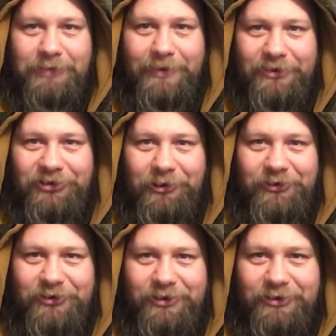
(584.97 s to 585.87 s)
I mean,
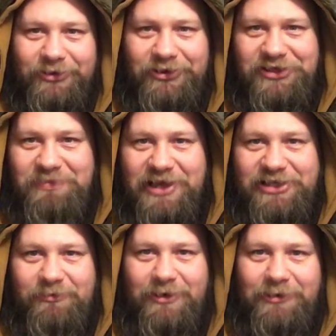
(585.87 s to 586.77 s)
seriously, he just kind of smacks
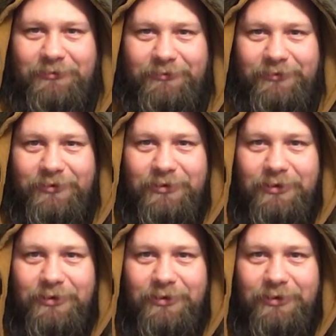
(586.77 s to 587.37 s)
him around.